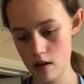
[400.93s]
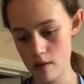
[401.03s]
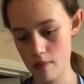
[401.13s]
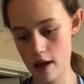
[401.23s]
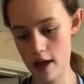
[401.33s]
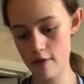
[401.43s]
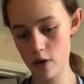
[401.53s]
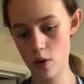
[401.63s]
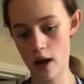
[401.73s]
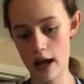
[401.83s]
But if
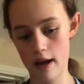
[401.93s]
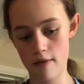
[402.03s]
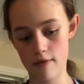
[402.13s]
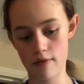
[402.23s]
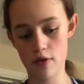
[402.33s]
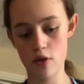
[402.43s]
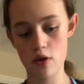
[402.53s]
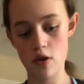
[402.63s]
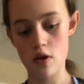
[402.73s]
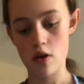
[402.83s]
you have
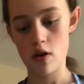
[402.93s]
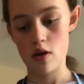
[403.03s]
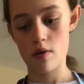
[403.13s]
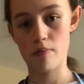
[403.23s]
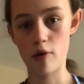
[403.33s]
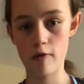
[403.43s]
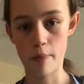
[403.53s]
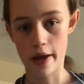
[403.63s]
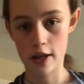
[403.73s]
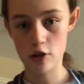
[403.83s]
puff
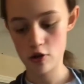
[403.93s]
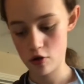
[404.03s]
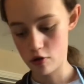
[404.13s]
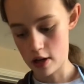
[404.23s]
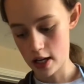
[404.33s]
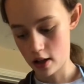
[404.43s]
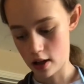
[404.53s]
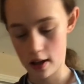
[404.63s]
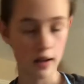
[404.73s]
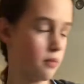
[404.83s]
pastry
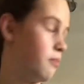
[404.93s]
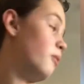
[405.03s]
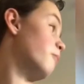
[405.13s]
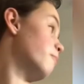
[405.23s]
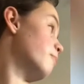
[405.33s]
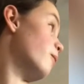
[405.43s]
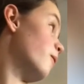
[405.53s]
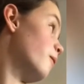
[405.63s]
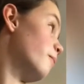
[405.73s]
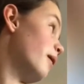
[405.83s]
like Mont
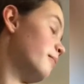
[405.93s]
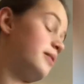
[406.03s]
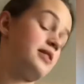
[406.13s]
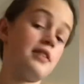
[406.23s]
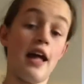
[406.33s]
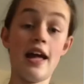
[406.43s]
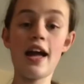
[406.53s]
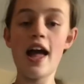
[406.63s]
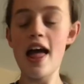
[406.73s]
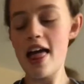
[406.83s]
Blanc or steak,
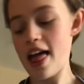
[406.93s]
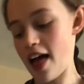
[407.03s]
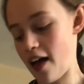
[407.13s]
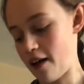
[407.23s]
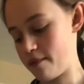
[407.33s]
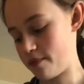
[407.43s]
then